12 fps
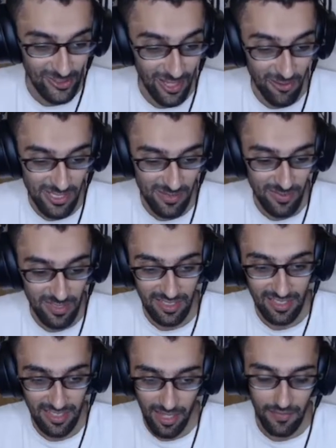That was
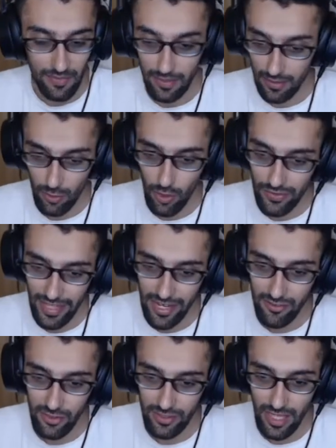not an
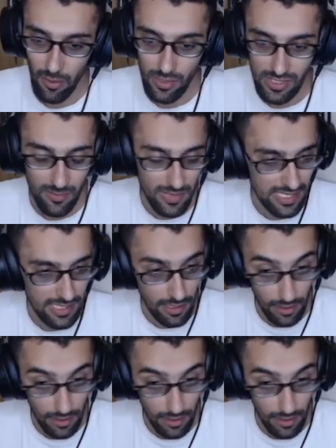error, that was a mistake.